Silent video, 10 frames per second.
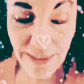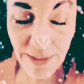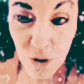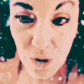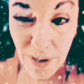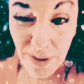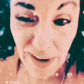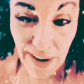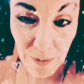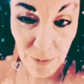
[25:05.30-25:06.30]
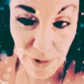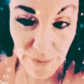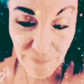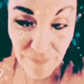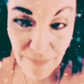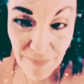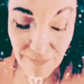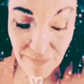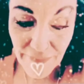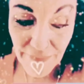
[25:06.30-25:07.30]
But anyway, I'm stuck on my end
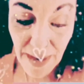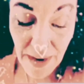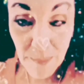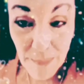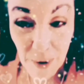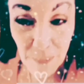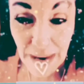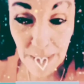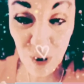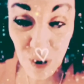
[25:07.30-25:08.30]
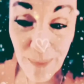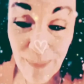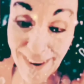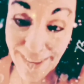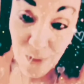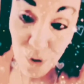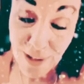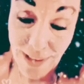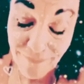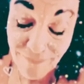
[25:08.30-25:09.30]
screen. So don't forget,
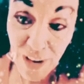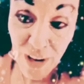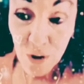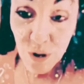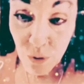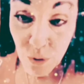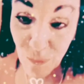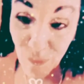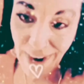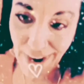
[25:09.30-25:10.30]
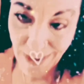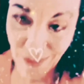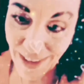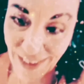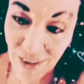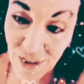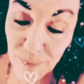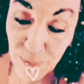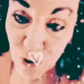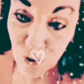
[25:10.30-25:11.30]
subscribe to my channel
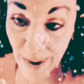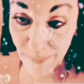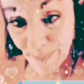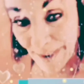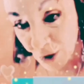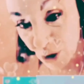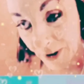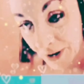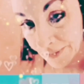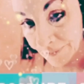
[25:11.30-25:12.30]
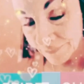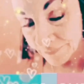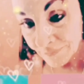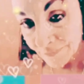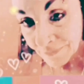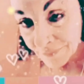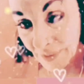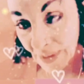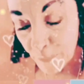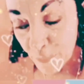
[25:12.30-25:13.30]
and press the bell for new updates.
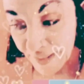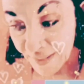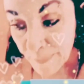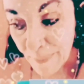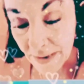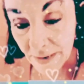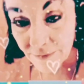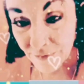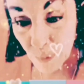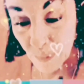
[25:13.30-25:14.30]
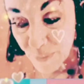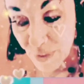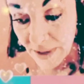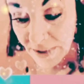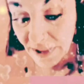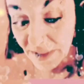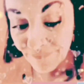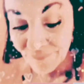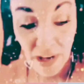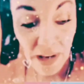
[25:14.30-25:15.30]
As fairies, you know, we're
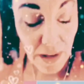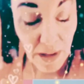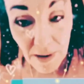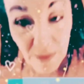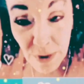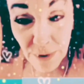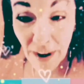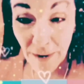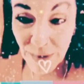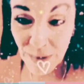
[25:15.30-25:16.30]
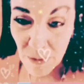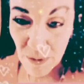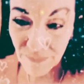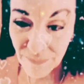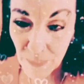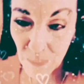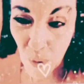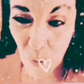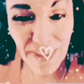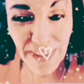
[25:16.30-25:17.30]
always getting up to mischief.
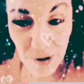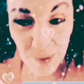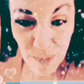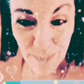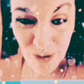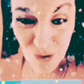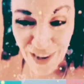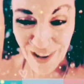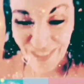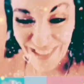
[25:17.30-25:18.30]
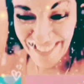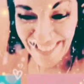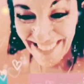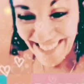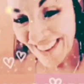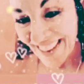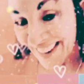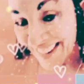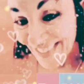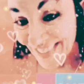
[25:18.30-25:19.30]
See you all soon. Bye
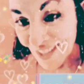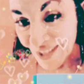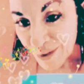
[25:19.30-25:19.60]
now.